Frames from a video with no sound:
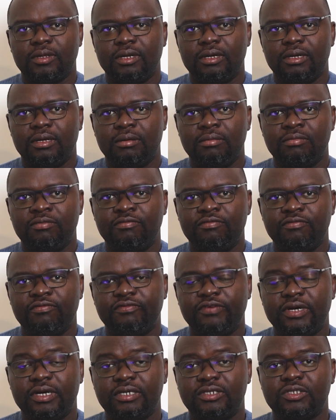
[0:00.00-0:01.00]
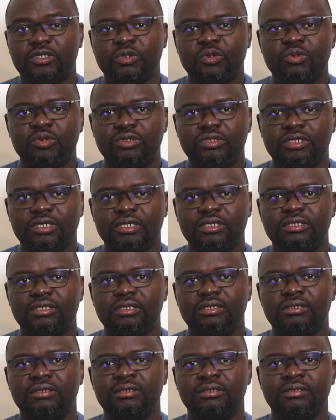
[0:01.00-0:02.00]
Fire
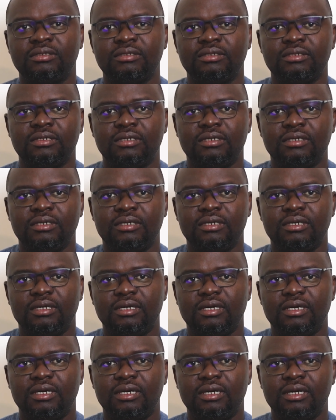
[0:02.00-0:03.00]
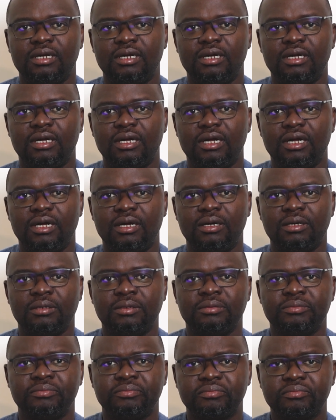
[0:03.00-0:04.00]
extinguishers
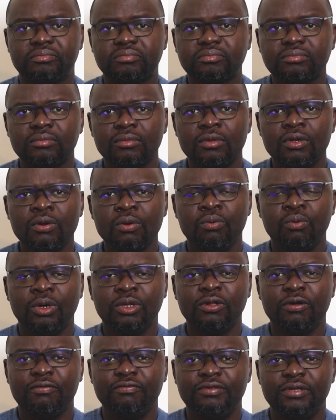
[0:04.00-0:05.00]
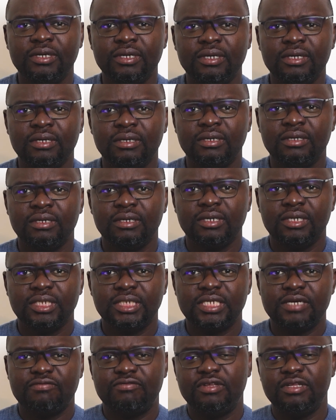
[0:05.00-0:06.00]
are one of the
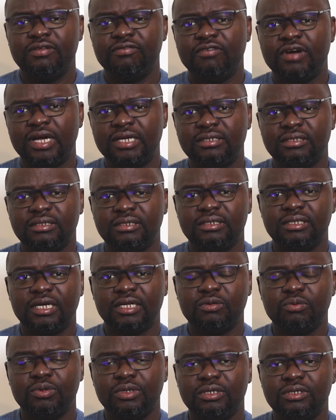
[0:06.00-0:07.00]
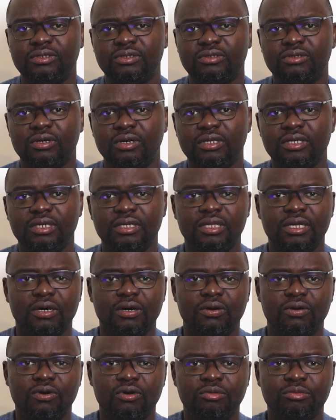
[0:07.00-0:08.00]
safety devices that we install in
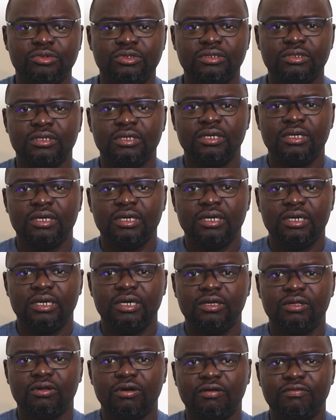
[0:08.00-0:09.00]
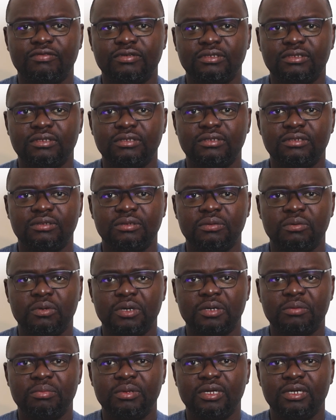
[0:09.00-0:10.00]
our homes, in offices,
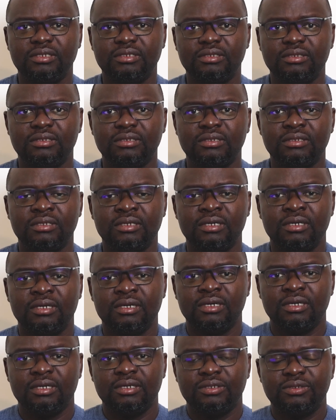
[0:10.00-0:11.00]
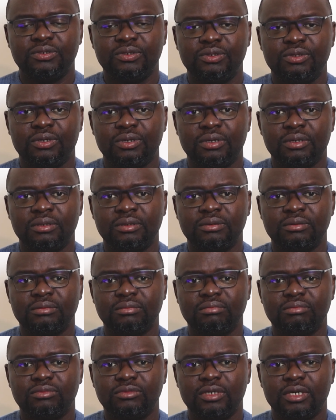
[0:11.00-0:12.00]
workplaces, you know,
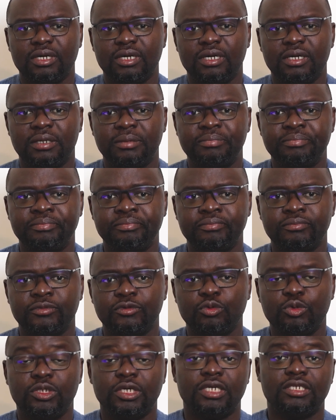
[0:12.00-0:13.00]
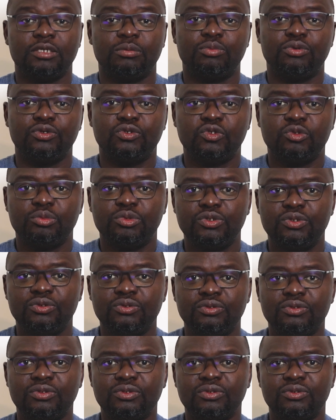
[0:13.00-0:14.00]
which are supposed to be
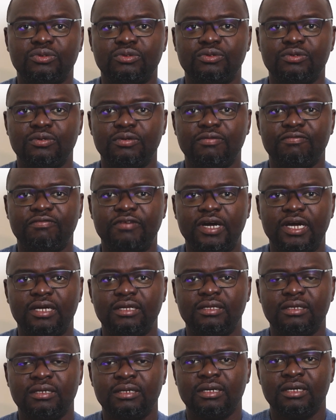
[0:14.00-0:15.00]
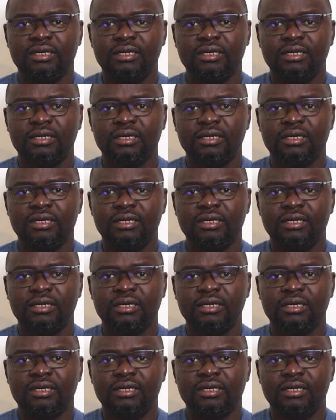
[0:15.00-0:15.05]
used to fight